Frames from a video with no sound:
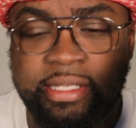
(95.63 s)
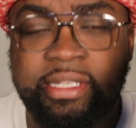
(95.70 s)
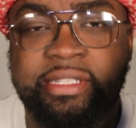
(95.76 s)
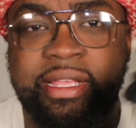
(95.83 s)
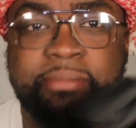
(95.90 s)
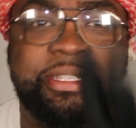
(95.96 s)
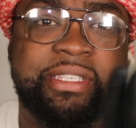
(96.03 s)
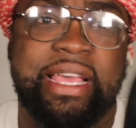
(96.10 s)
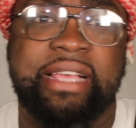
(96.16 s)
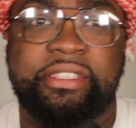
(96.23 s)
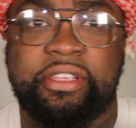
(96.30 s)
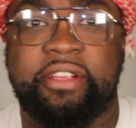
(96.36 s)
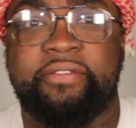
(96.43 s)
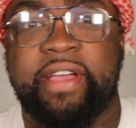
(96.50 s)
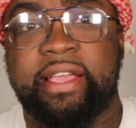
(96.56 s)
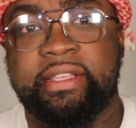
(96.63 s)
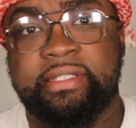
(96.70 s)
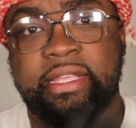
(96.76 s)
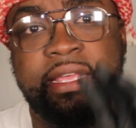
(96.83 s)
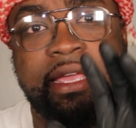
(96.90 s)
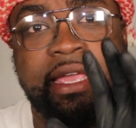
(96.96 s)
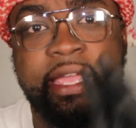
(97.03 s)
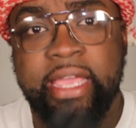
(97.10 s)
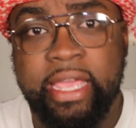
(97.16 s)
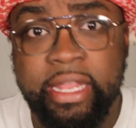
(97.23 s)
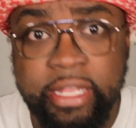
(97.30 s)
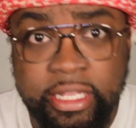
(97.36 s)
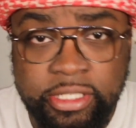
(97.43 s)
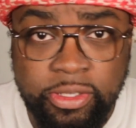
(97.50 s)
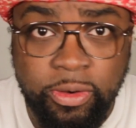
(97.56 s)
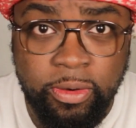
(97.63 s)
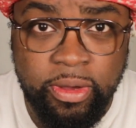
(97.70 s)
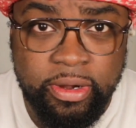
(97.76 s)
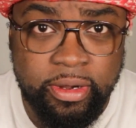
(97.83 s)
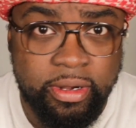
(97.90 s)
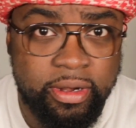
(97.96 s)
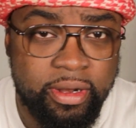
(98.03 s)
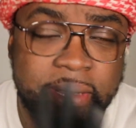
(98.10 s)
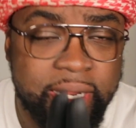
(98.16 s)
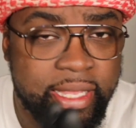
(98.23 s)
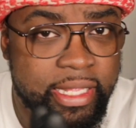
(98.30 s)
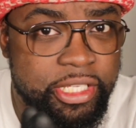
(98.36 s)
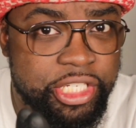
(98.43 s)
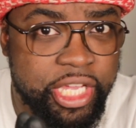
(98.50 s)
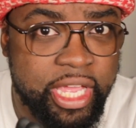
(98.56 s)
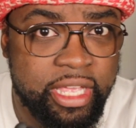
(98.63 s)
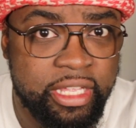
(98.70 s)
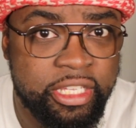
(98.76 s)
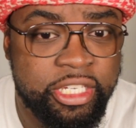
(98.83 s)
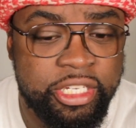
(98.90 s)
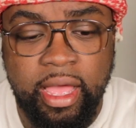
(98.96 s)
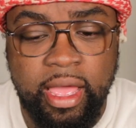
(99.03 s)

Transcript: I'm just asking your advice in this order, but it can change.